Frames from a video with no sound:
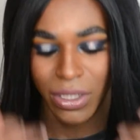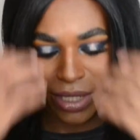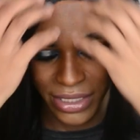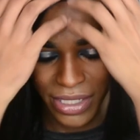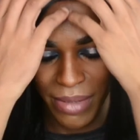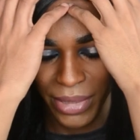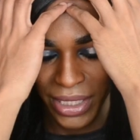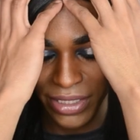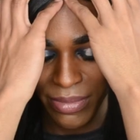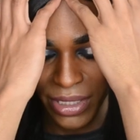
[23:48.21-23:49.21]
Okay, sorry, I'm
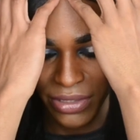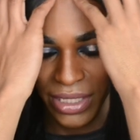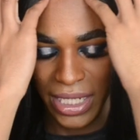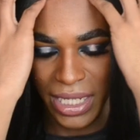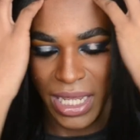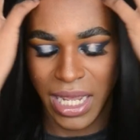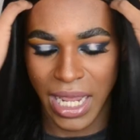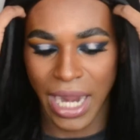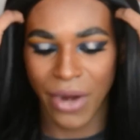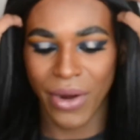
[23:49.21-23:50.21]
blinking so much. There's like a
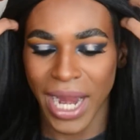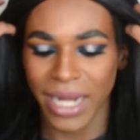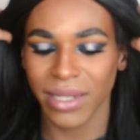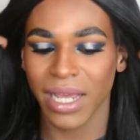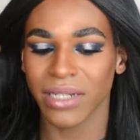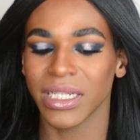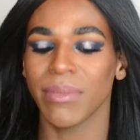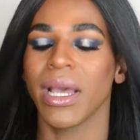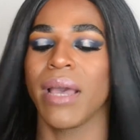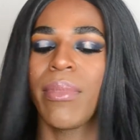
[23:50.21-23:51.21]
hair and a lash in
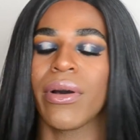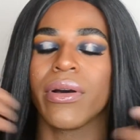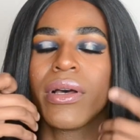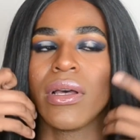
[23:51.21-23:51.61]
my eyeball.